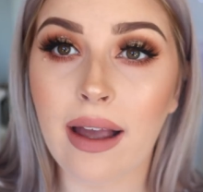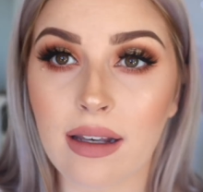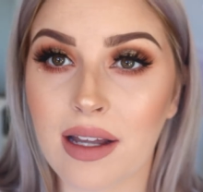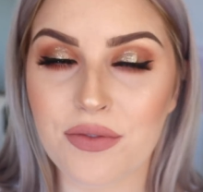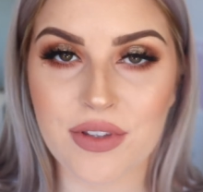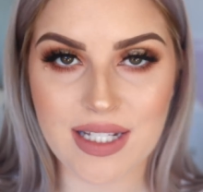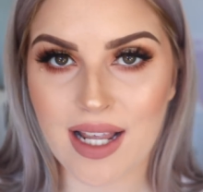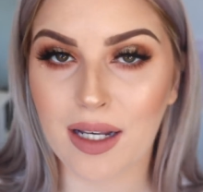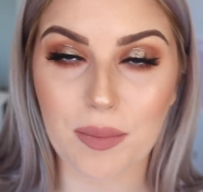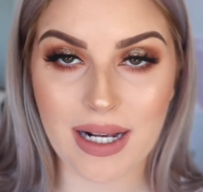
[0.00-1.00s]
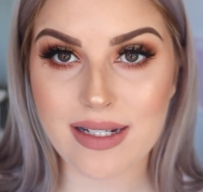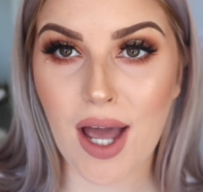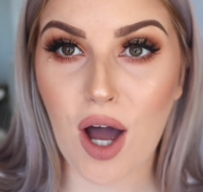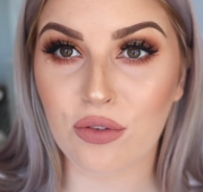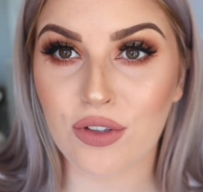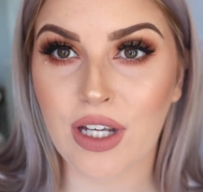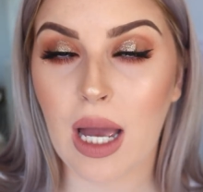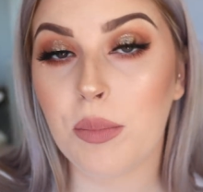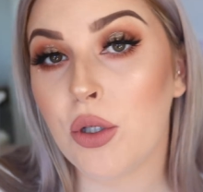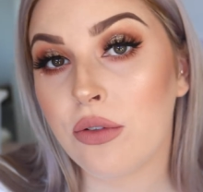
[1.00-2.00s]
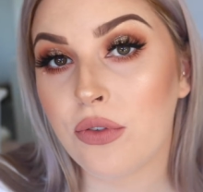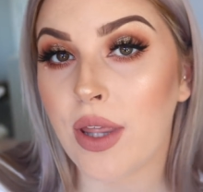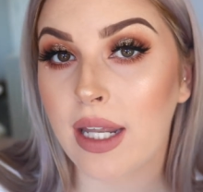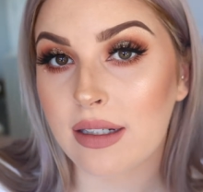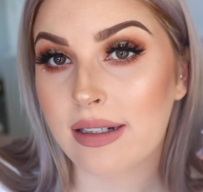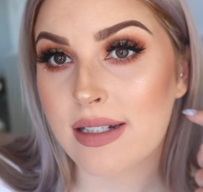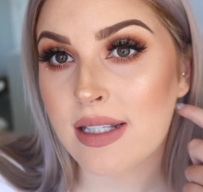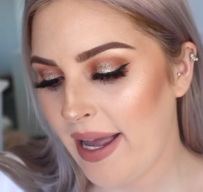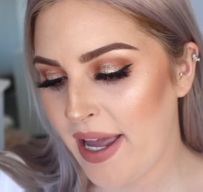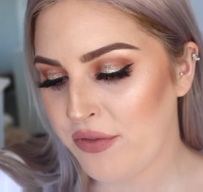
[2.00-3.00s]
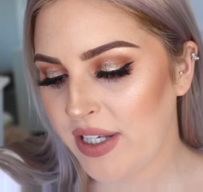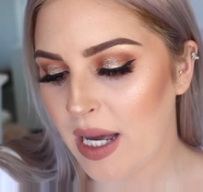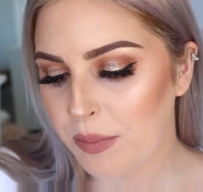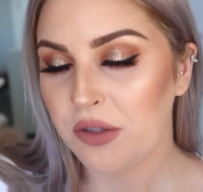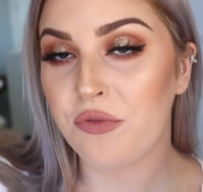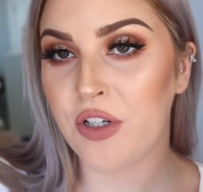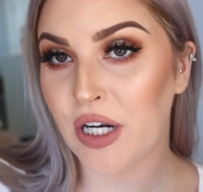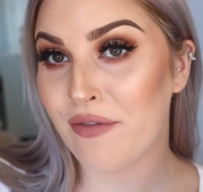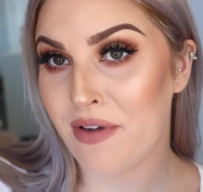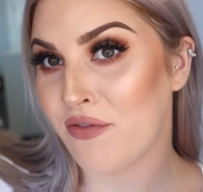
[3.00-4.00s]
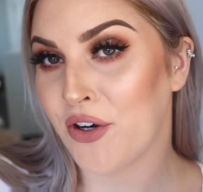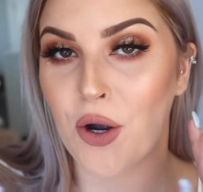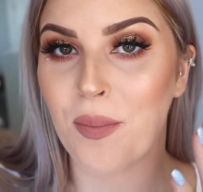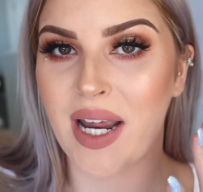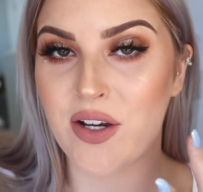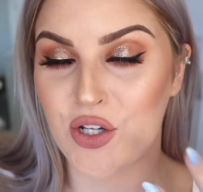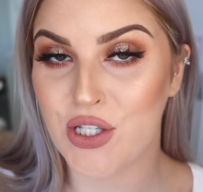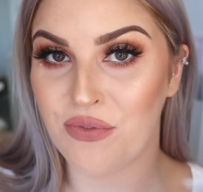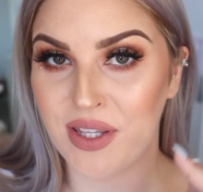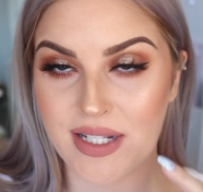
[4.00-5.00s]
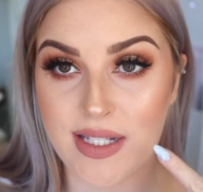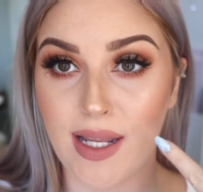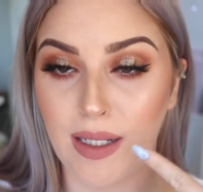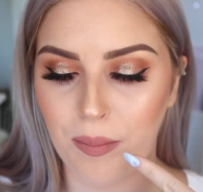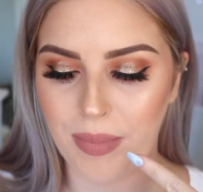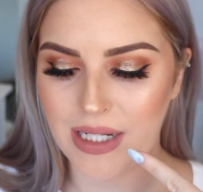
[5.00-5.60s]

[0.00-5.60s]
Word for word: I love this color by itself. Look how beautiful that is. I have a couple of very favorite combinations for this lip